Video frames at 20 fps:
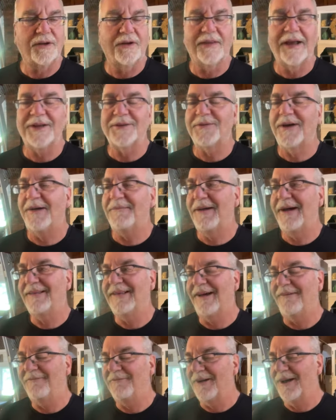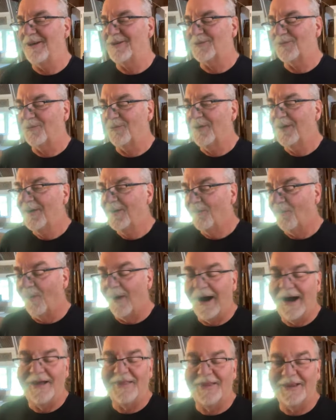So that's why I made that face.
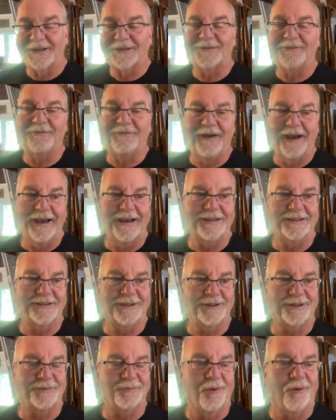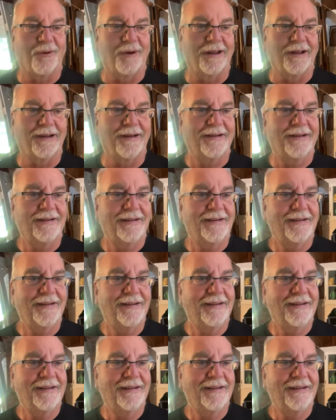Why this face this morning?